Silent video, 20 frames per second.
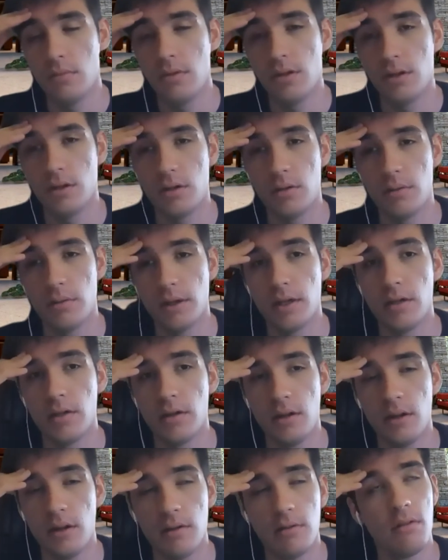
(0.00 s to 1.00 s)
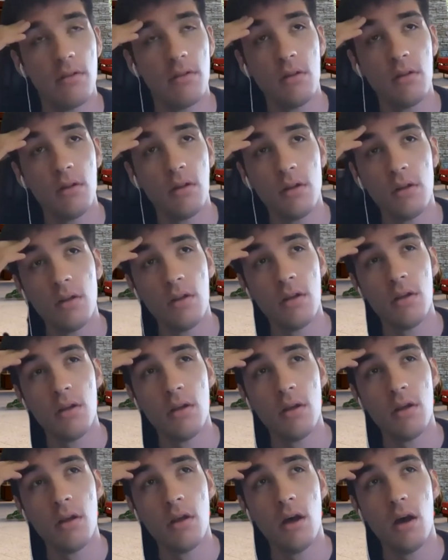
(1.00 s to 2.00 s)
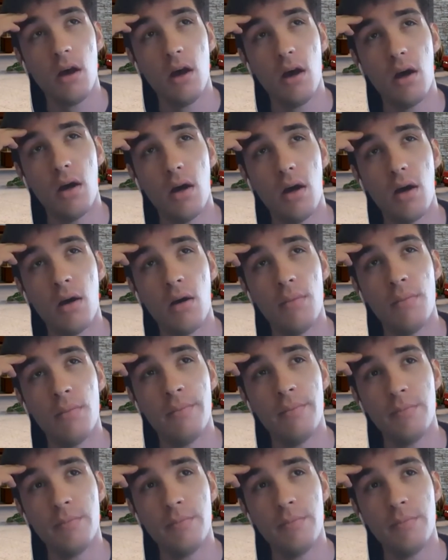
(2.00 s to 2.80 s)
and I